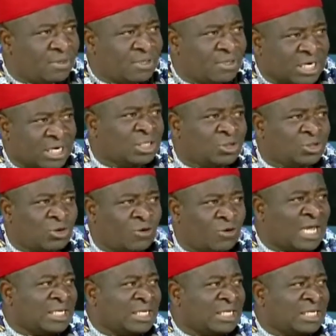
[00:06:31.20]
The release of
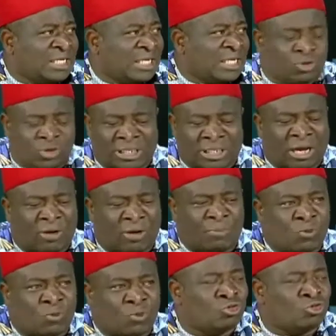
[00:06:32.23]
Nnamdi Kanu, so that our
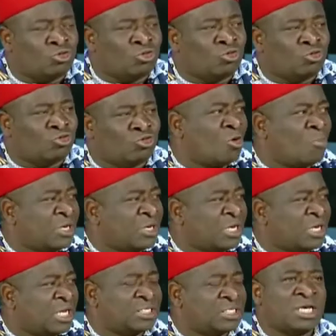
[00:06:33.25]
people will go to school on
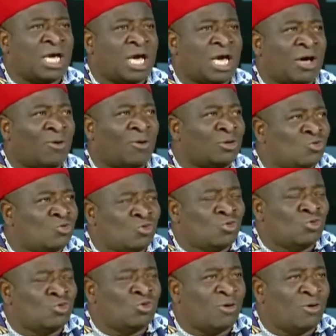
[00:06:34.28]
Mondays. Our
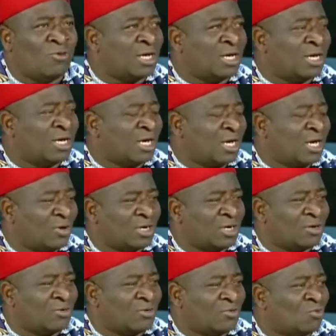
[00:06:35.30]
school,
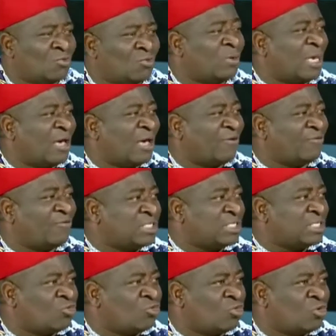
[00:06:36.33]
we haven't sit
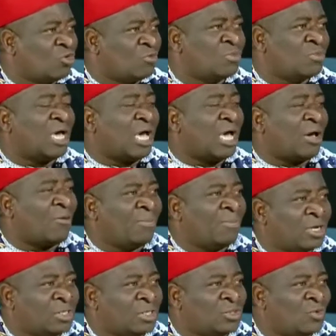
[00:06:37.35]
at home. Our
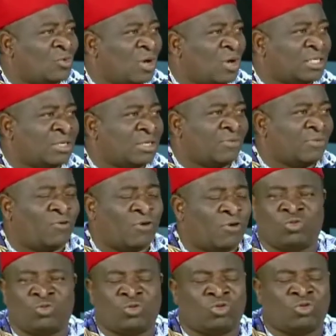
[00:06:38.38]
boys who are in the
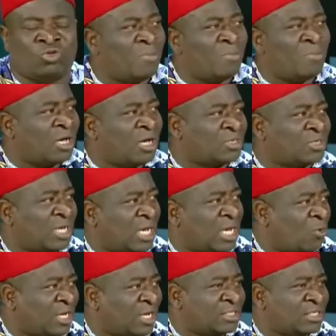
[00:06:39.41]
forest will come out and all
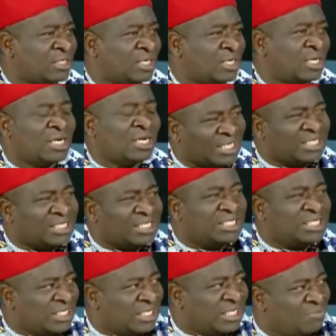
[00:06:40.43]
that. That is
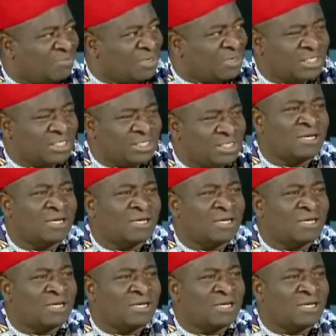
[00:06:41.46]
in the immediate.